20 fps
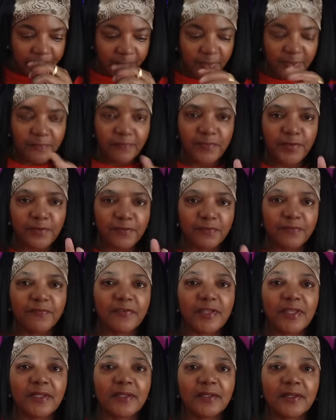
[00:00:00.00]
give your
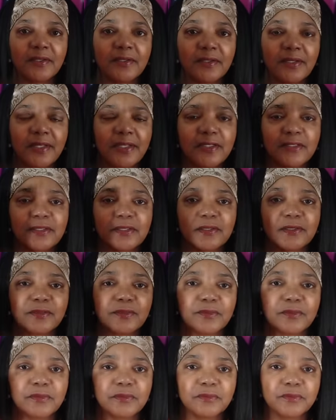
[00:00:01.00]
feet a nice
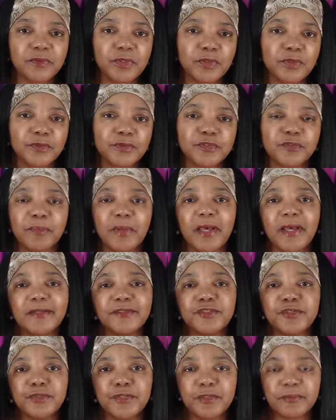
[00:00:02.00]
little, you know, spa
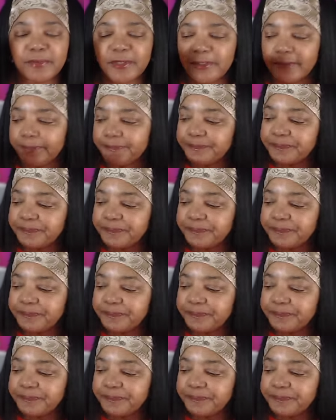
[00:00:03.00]
treatment,